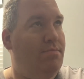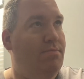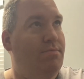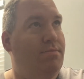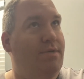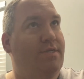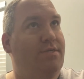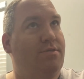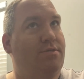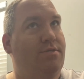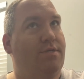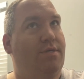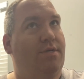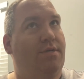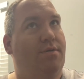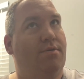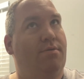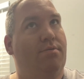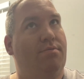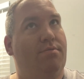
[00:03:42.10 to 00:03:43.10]

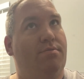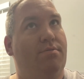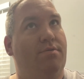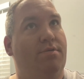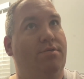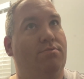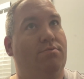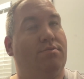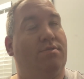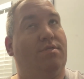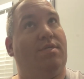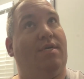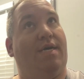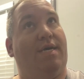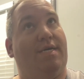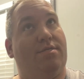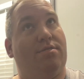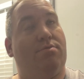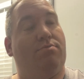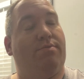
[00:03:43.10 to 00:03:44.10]
actually, this was
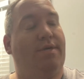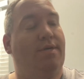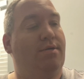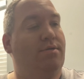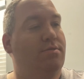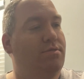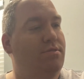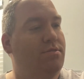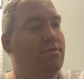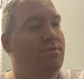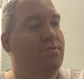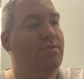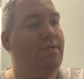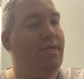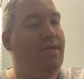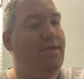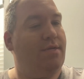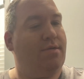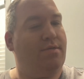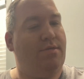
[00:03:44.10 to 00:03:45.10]
last week, because this is
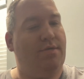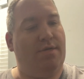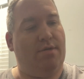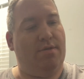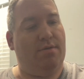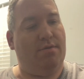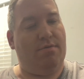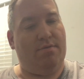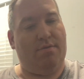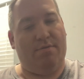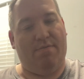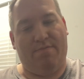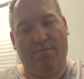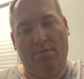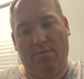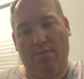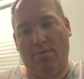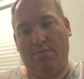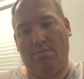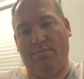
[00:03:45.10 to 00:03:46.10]
technically the
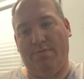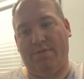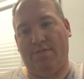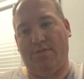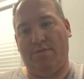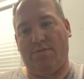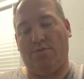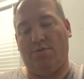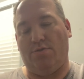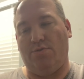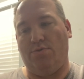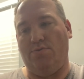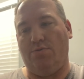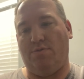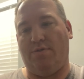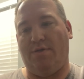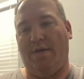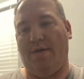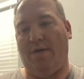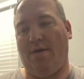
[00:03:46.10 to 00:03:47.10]
4th, which is
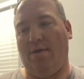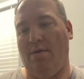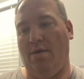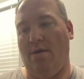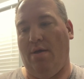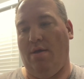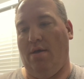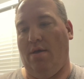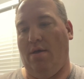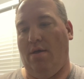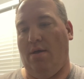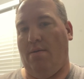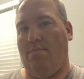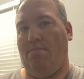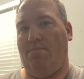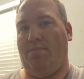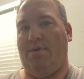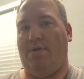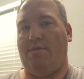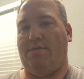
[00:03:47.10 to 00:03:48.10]
Tuesday,
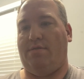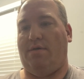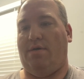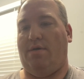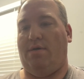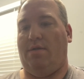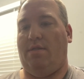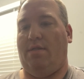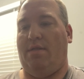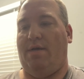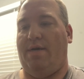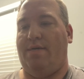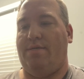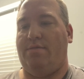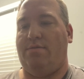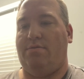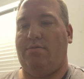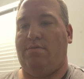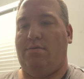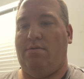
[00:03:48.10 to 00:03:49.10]
but
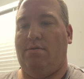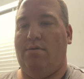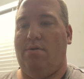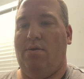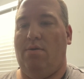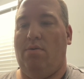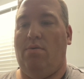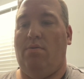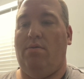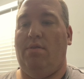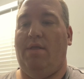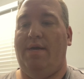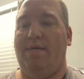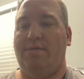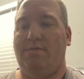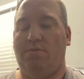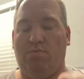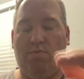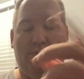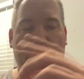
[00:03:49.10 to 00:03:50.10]

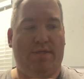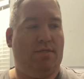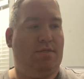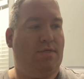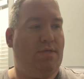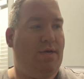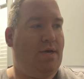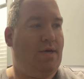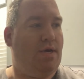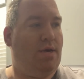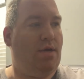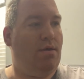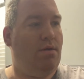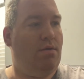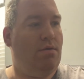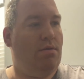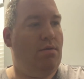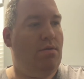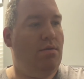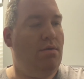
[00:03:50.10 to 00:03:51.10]
last Wednesday,
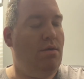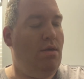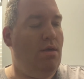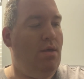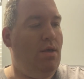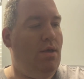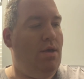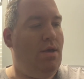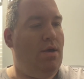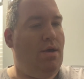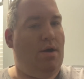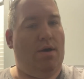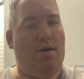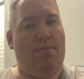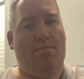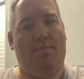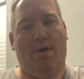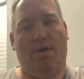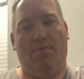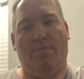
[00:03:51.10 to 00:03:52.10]

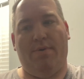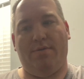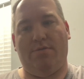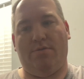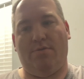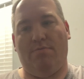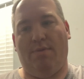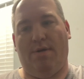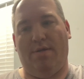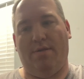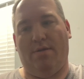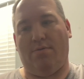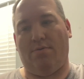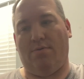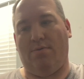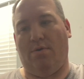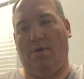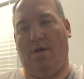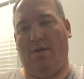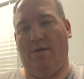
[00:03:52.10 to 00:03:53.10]
I went to my
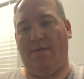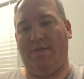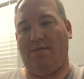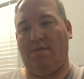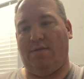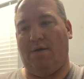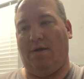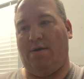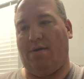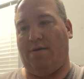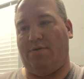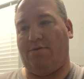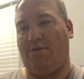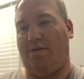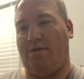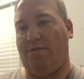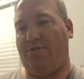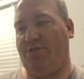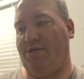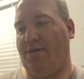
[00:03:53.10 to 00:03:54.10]
local Ollie's, and I
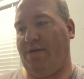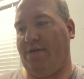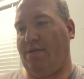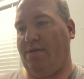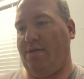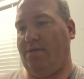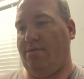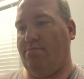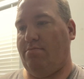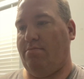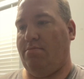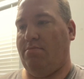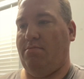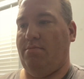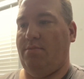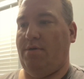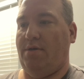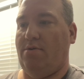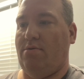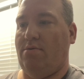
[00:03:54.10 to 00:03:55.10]
try to check them,
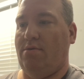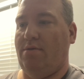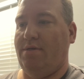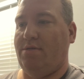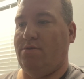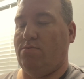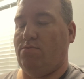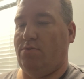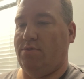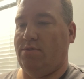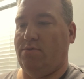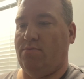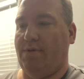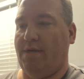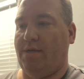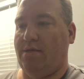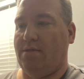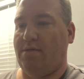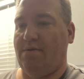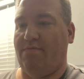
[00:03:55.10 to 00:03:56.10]
at least once a
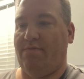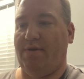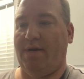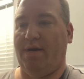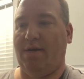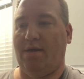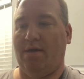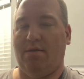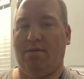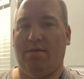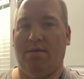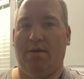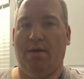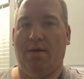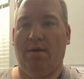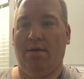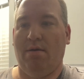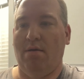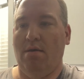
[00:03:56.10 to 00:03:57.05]
week to see if they get anything,